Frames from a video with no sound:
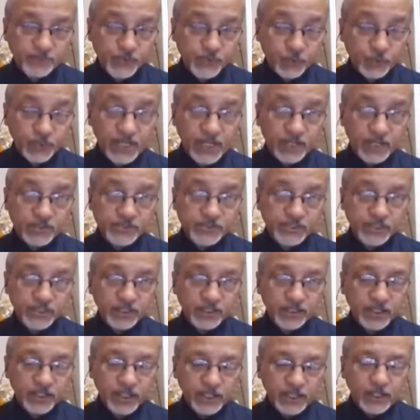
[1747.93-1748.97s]
We are
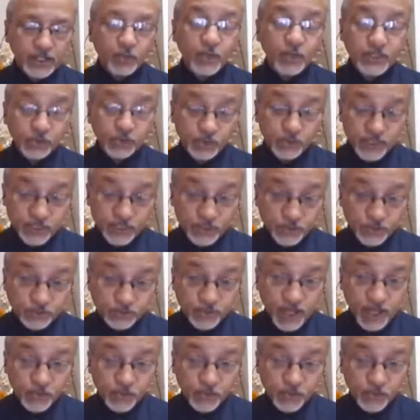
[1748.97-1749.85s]
sitting now. What you can do?